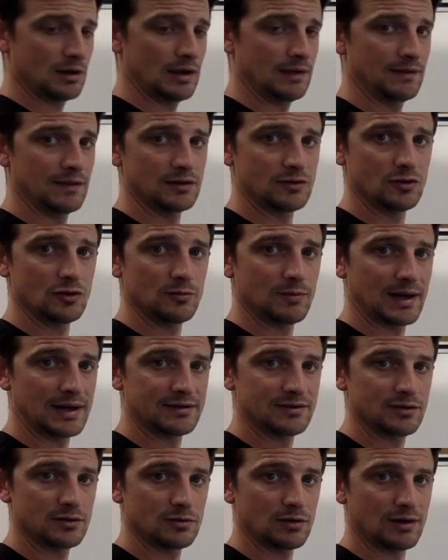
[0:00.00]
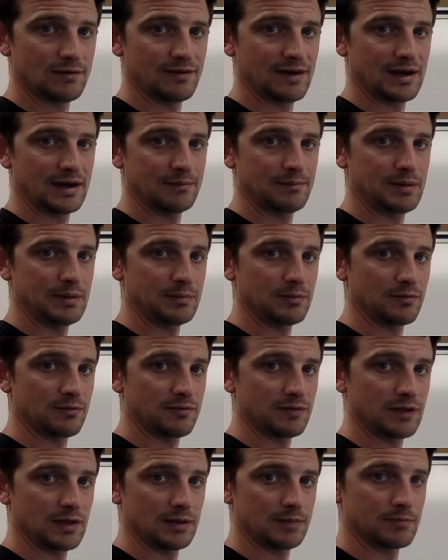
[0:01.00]
in the 2x2, I've had people
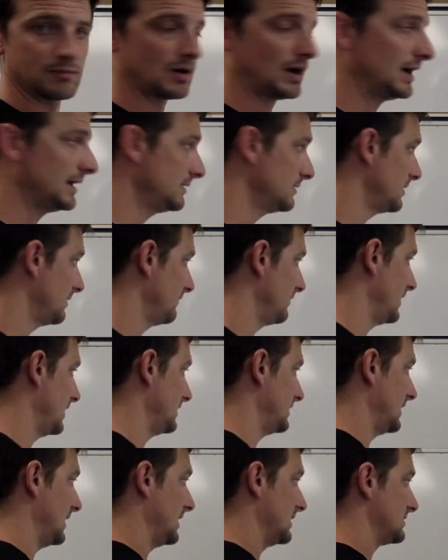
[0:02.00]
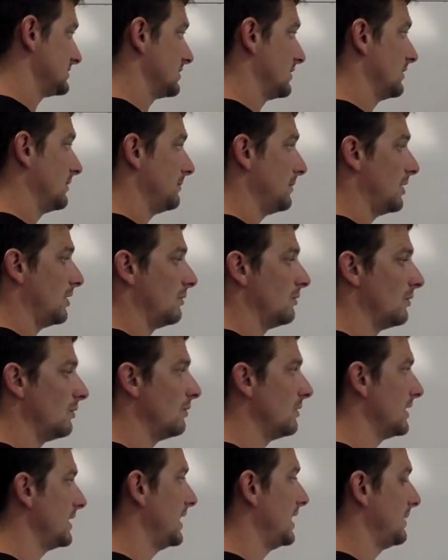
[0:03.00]
flip, right? I've had the S on the ball. Well,
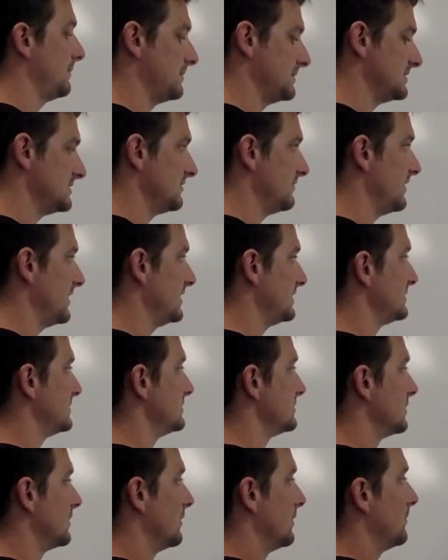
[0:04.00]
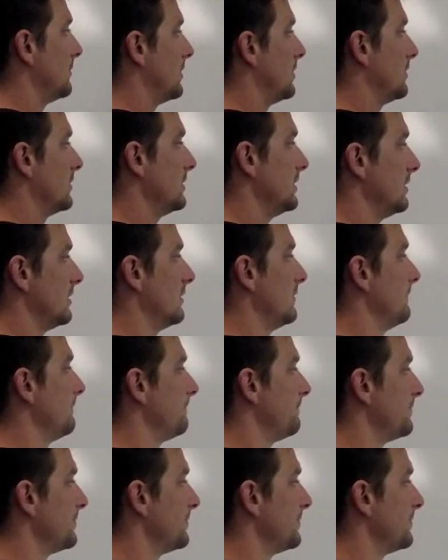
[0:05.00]
what happens if S is on the ball here?